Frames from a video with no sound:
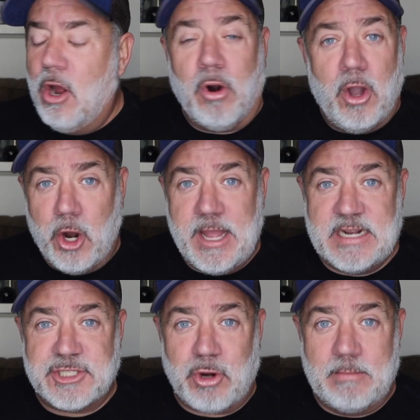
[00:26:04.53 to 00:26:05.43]
or on an
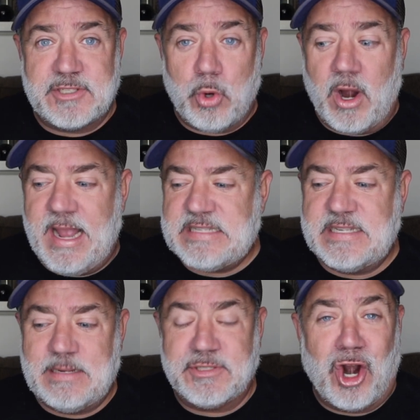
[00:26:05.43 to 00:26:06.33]
Instagram story and
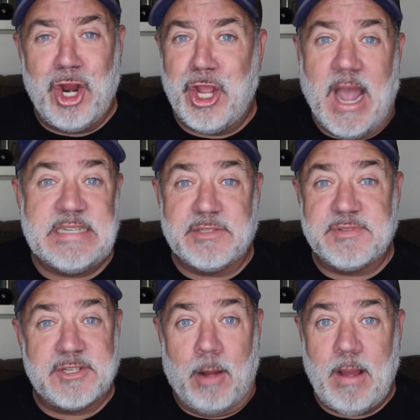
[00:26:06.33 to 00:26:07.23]
says, I'm sorry, you guys, this
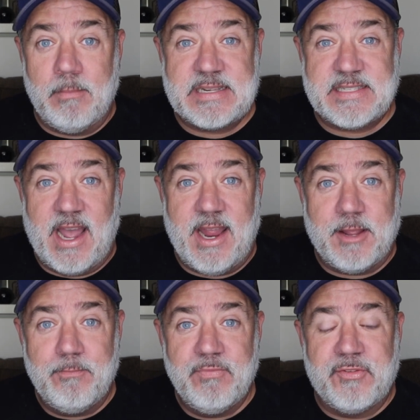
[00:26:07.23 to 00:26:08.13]
was all my mistake.
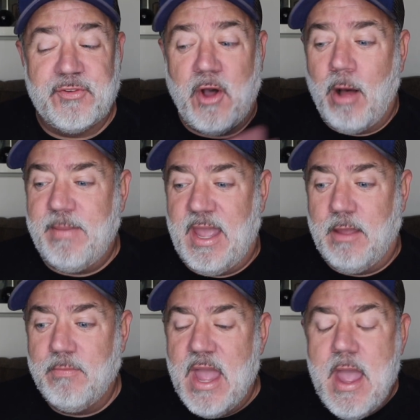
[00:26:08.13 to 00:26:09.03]
This was all me